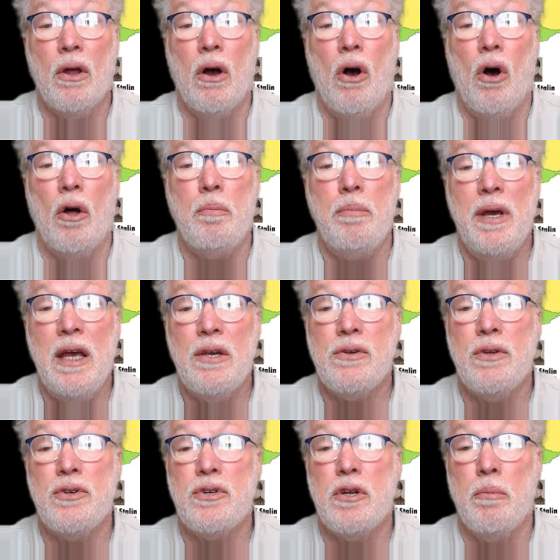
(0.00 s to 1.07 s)
on peace
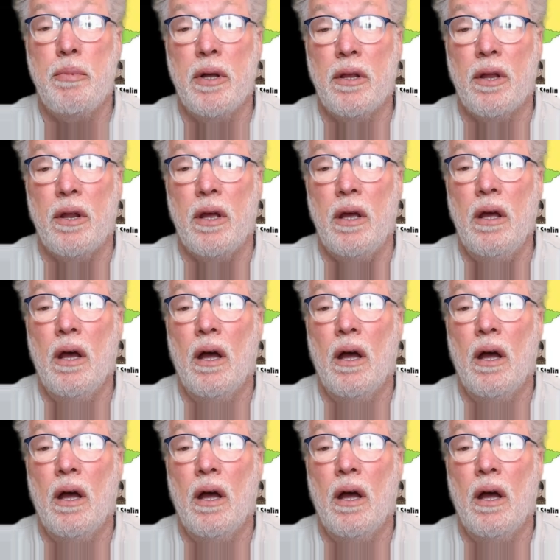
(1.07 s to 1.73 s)
and stability